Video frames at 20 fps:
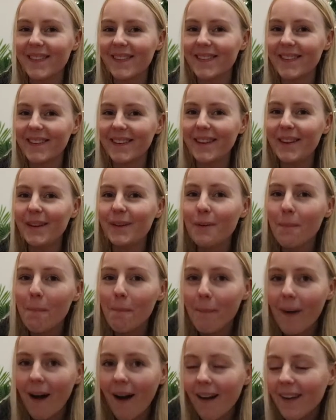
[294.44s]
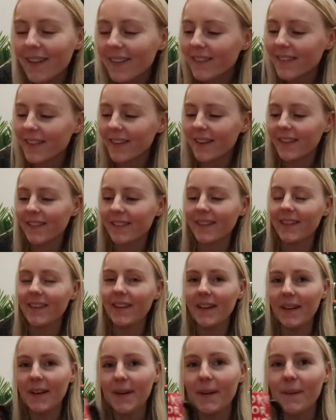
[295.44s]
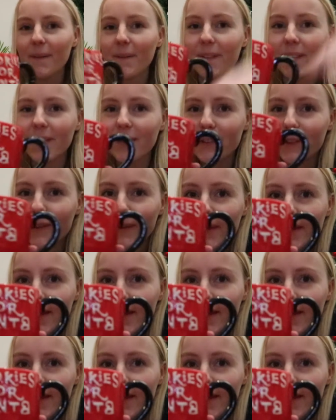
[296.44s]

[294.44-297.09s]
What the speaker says: this cute mug. Like, do you